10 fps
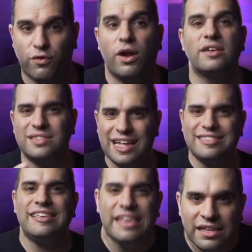for us
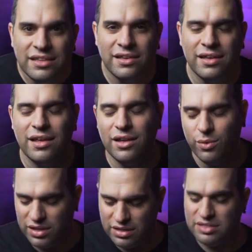that's heat
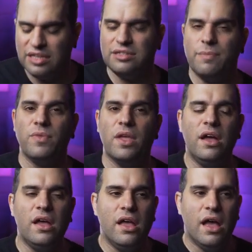within the system,
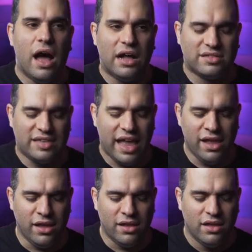I'll
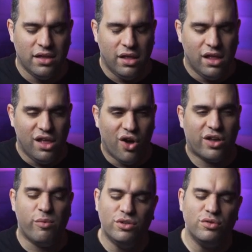say,
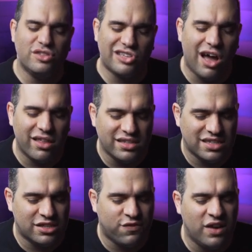okay, when you saw
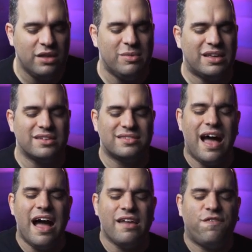this, it's funny because
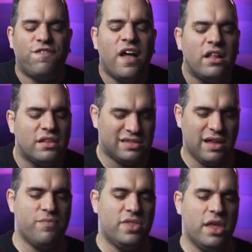I felt
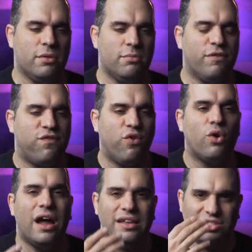something
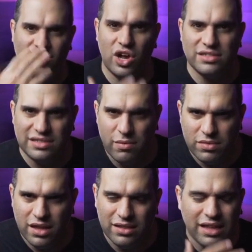before I saw
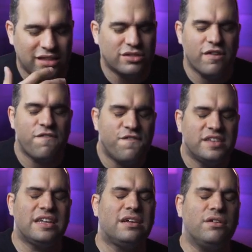something. Like there's a
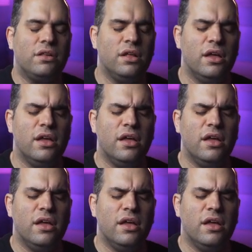physical